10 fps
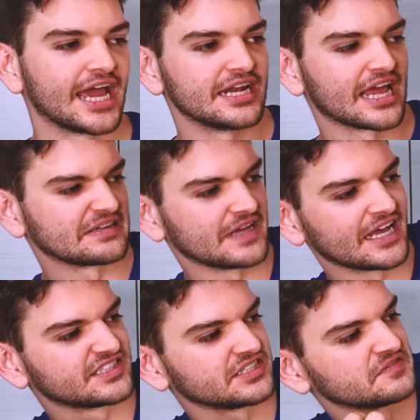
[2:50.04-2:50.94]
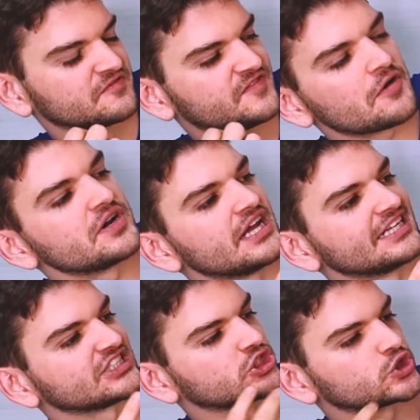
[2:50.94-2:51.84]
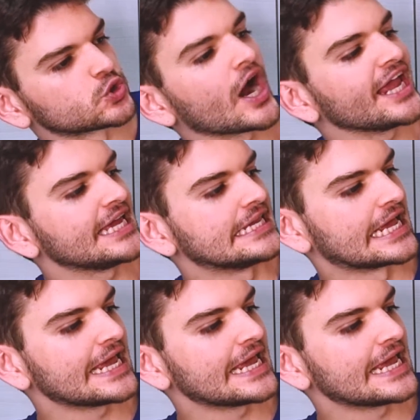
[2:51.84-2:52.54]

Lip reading: and has a very striking